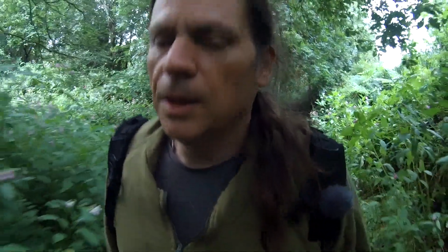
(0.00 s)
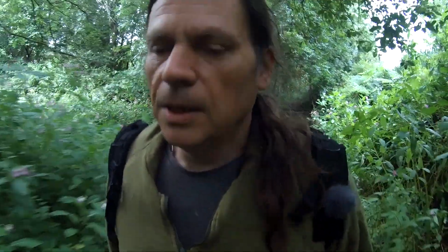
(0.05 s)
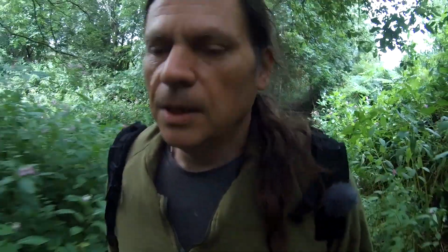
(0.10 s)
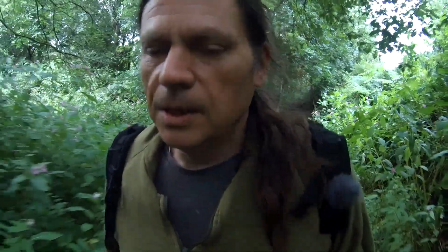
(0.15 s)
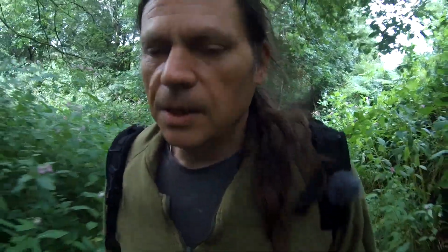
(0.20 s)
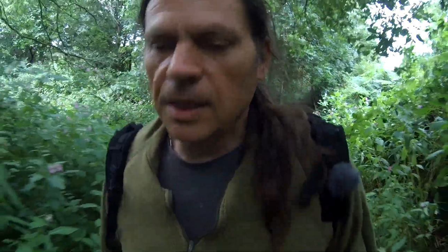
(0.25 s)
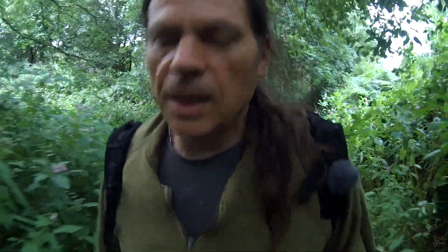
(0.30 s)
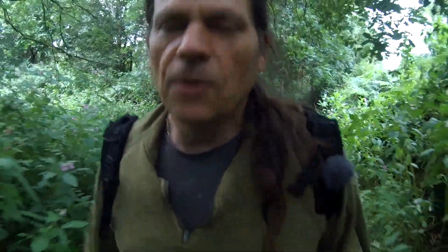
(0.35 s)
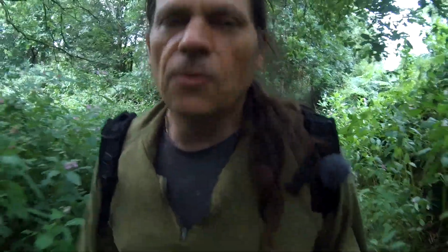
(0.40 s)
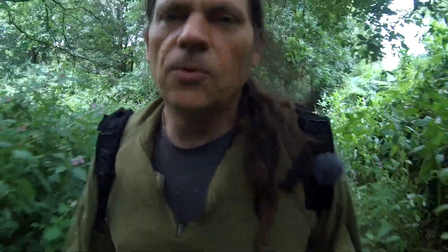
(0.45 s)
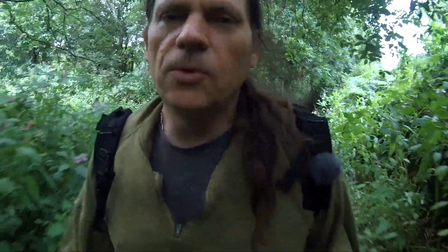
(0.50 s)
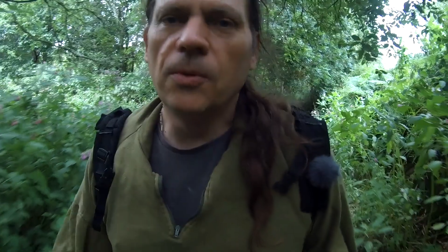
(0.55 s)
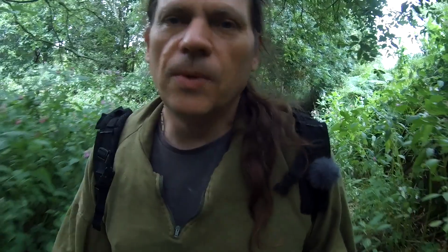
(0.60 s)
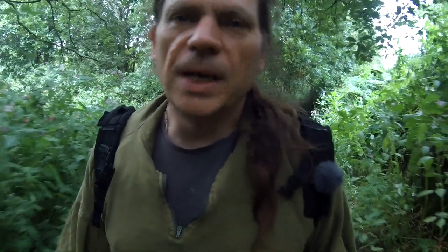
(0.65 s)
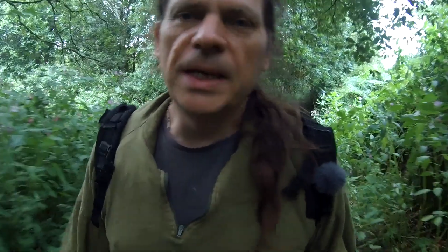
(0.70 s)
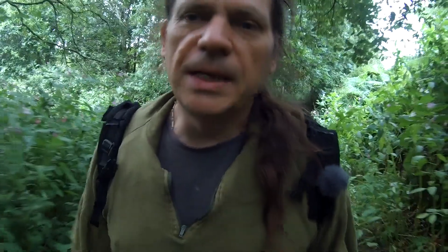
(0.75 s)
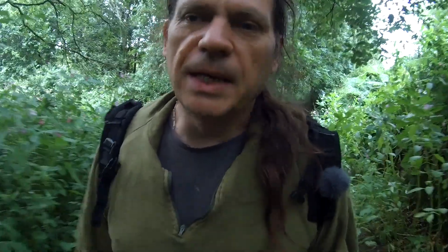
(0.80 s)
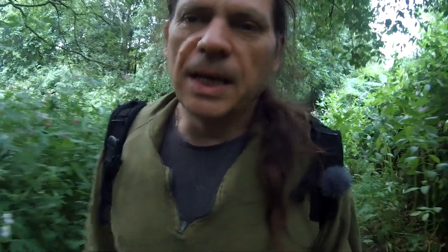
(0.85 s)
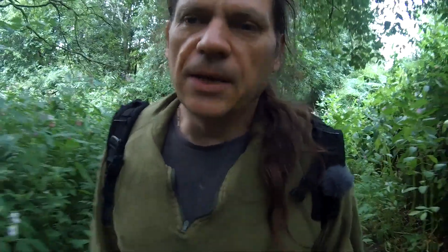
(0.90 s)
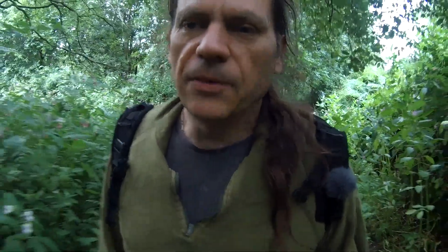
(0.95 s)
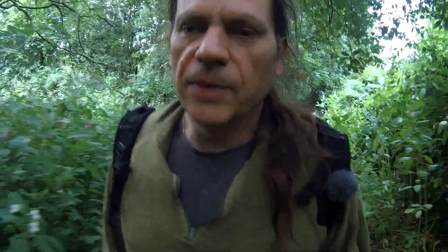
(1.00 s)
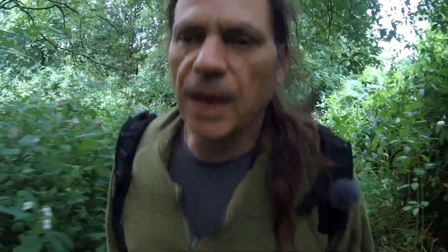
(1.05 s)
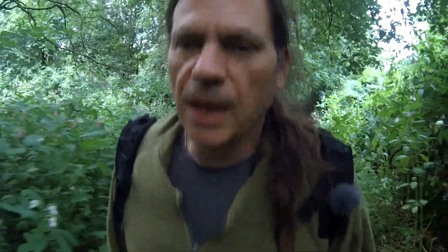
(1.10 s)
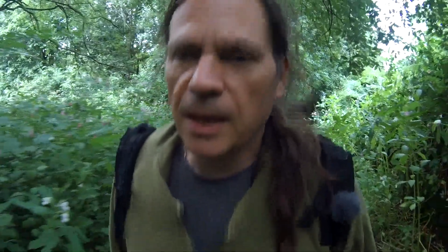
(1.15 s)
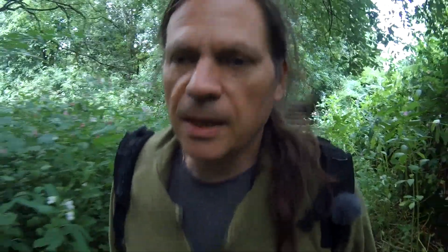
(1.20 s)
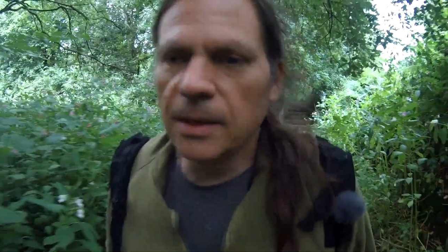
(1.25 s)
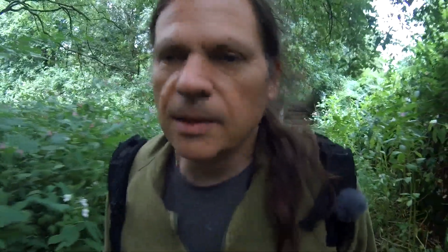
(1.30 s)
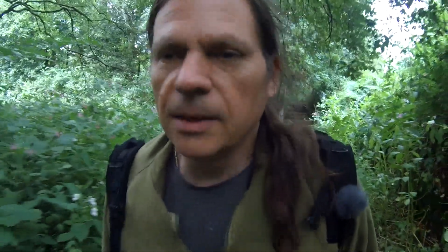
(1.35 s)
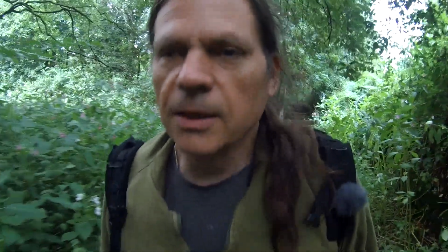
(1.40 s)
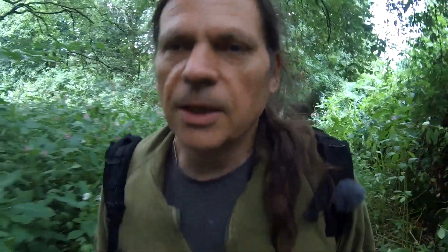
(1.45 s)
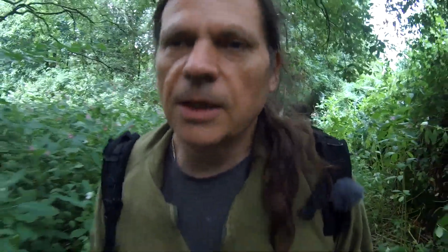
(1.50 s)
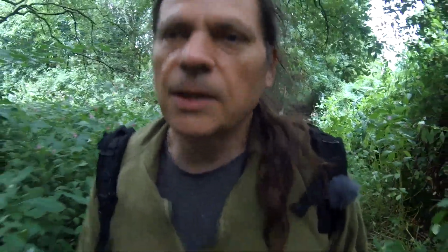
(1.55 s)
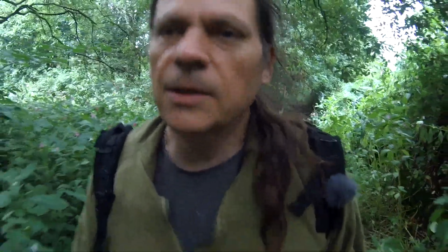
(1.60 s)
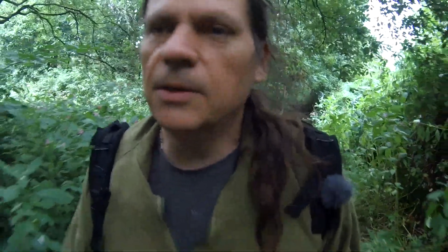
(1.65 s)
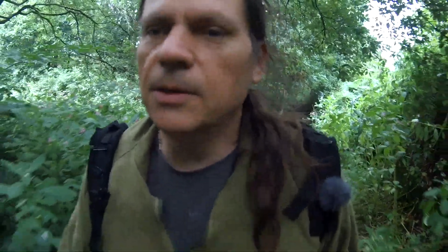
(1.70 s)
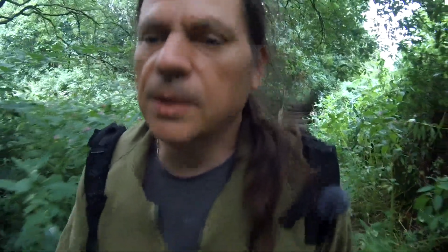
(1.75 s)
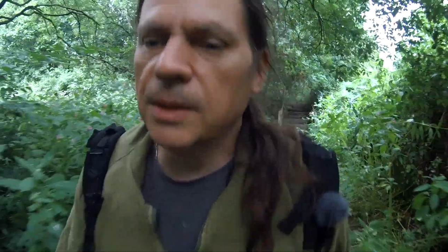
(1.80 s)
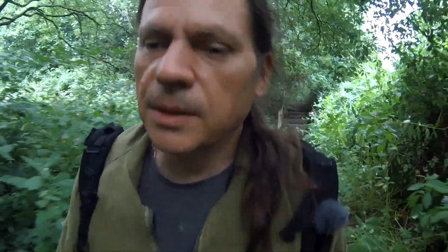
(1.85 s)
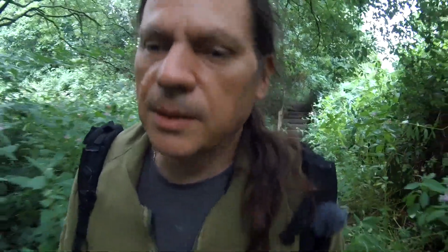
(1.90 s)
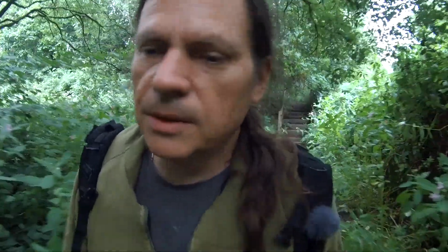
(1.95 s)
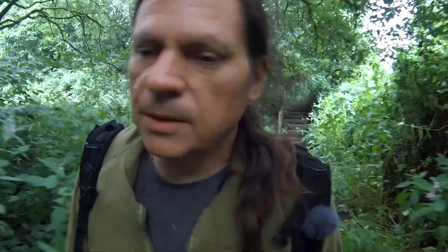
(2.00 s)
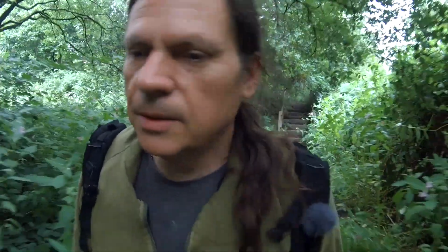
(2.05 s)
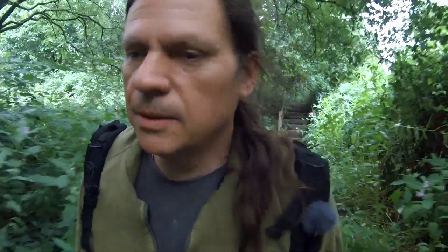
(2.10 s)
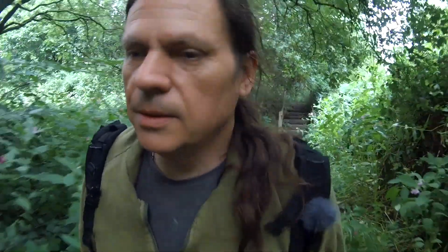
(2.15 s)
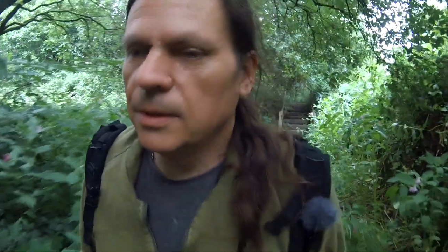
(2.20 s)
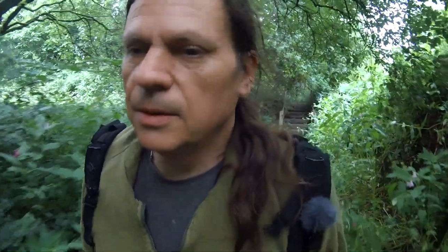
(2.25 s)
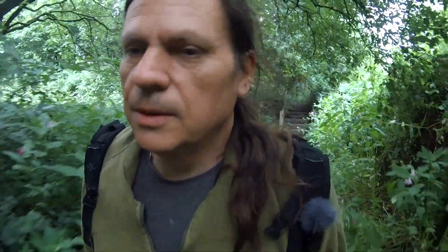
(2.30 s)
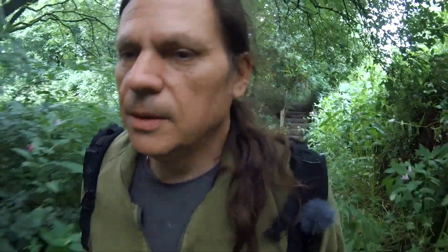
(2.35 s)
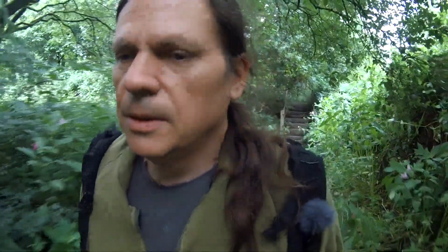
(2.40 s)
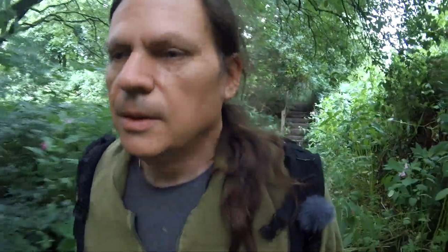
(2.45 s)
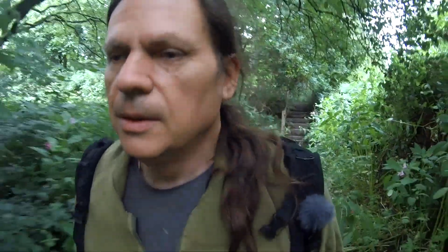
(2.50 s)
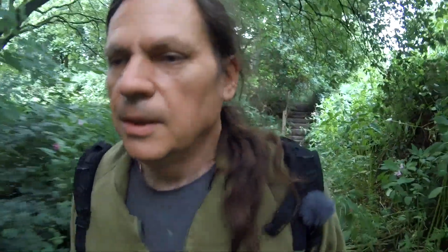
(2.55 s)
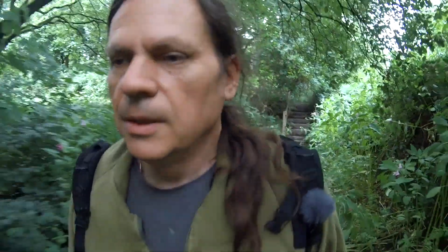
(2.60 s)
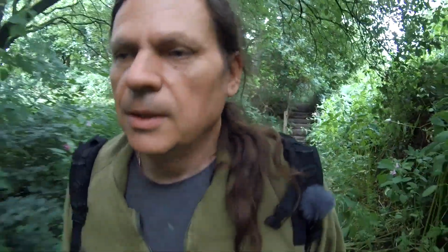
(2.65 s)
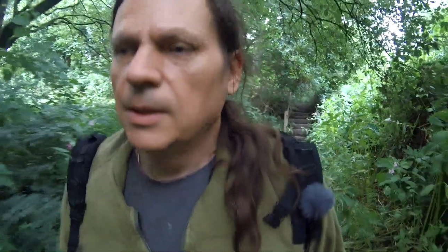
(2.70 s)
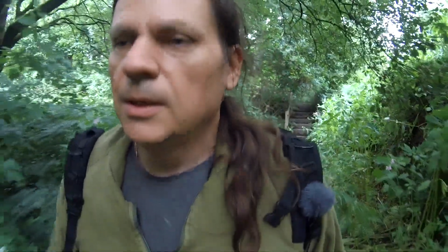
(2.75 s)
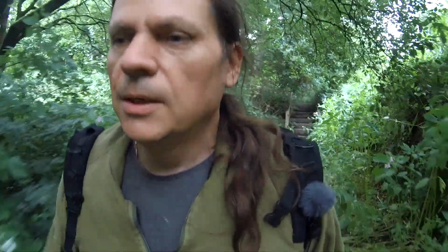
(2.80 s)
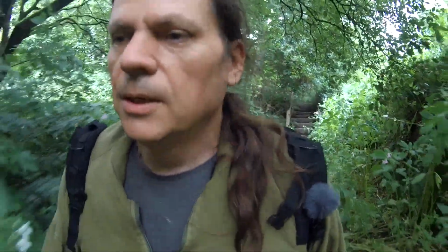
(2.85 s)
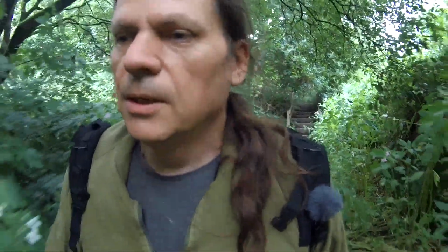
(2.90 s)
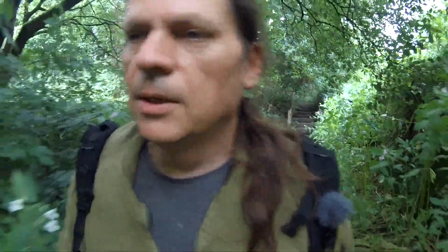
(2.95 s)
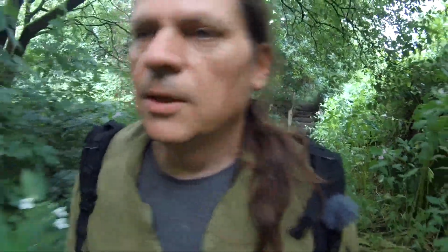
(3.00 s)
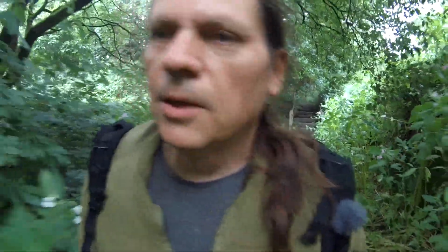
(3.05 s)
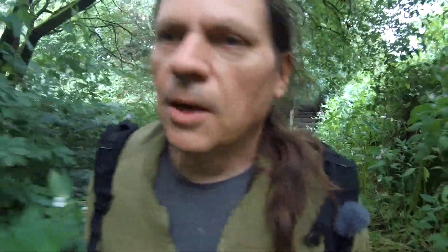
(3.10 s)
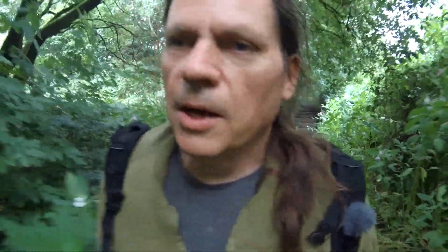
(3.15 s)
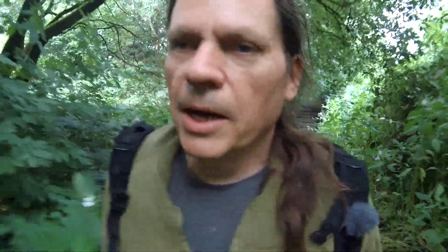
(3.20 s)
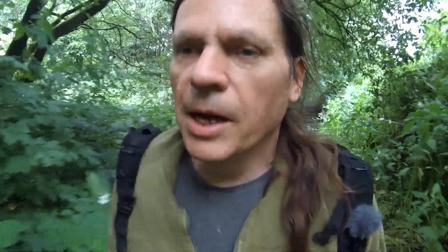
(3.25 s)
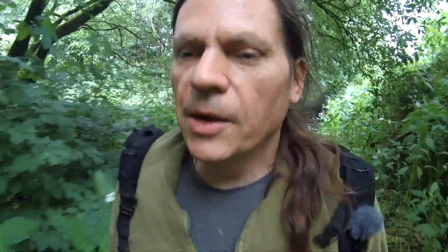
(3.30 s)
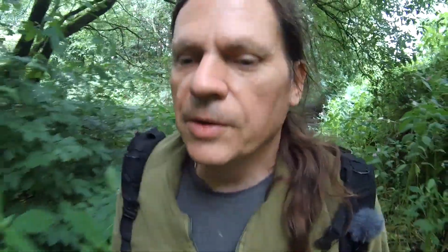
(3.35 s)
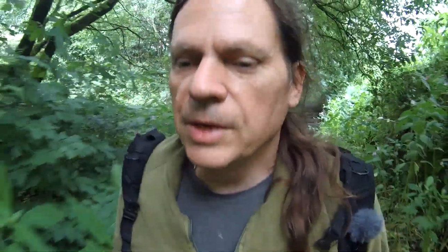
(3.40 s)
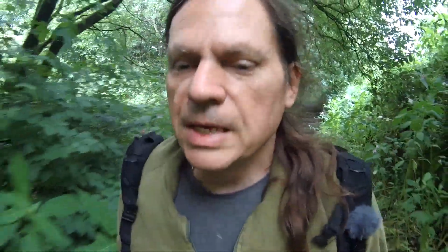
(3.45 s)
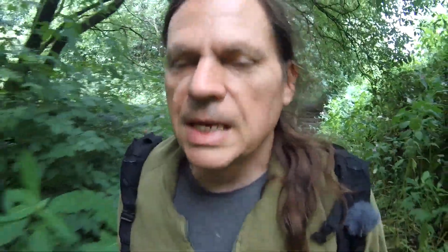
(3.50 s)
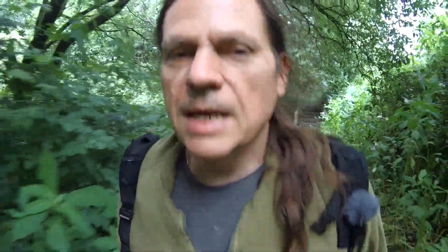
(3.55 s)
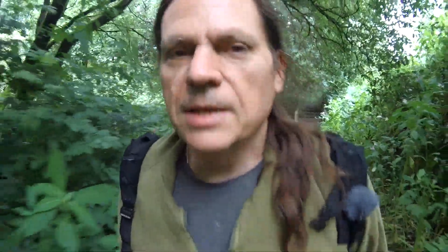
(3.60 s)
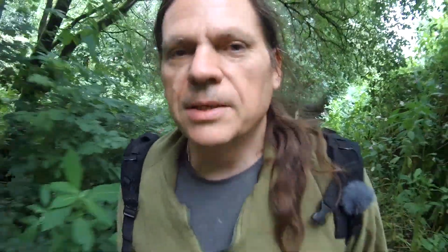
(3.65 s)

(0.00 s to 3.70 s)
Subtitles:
get all the way down there and I only get